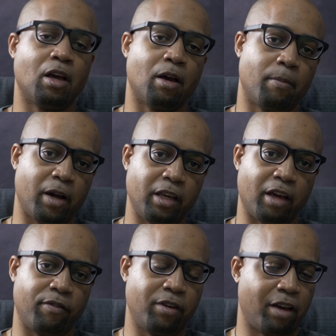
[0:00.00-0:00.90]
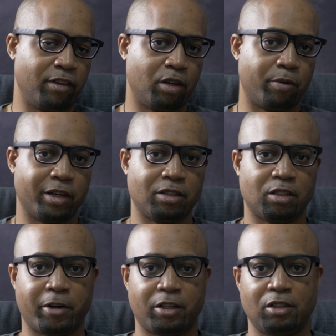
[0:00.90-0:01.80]
But yeah, if you have any questions
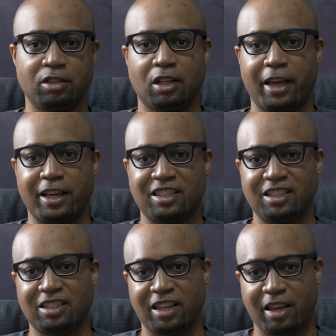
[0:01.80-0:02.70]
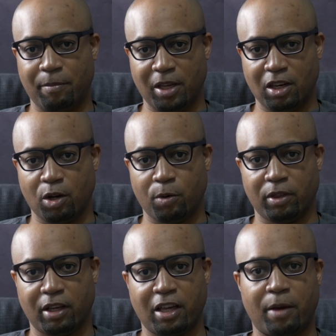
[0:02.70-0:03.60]
about these glasses, let me know in
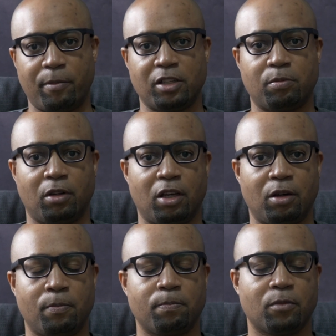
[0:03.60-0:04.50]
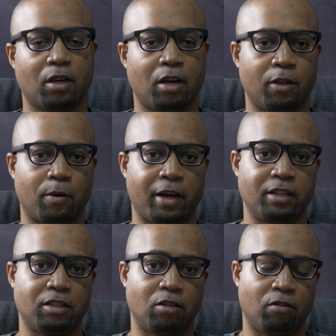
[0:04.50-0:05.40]
the comments below.
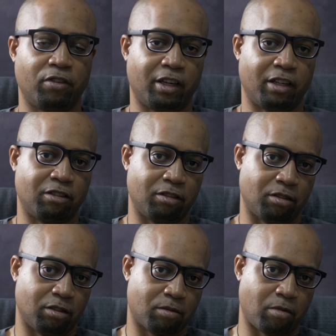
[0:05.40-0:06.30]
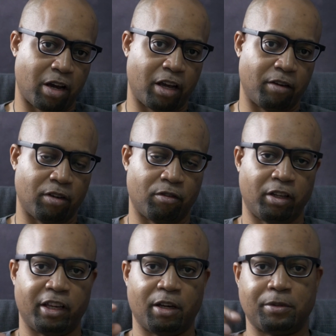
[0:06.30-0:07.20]
Otherwise, don't forget to subscribe. It
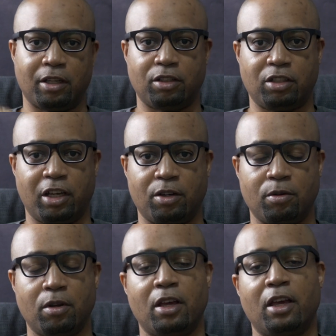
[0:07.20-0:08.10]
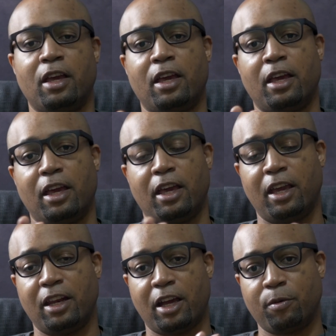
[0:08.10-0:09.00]
really helps out the channel.
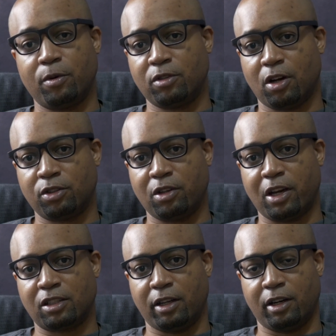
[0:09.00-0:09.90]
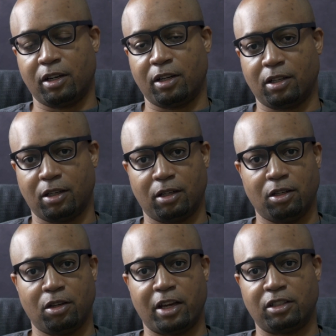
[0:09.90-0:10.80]
And I will talk to you guys later.
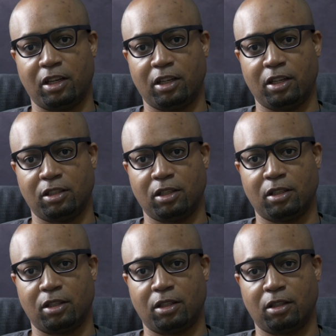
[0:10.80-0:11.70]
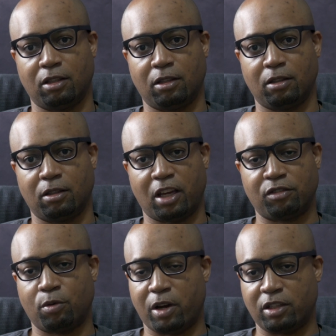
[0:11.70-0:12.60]
You guys take it easy.
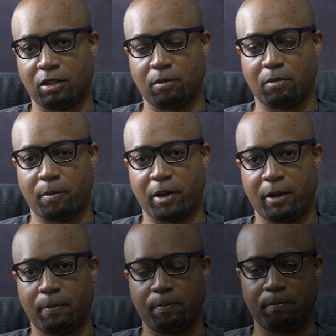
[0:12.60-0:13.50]
Thanks for watching. Bye-bye.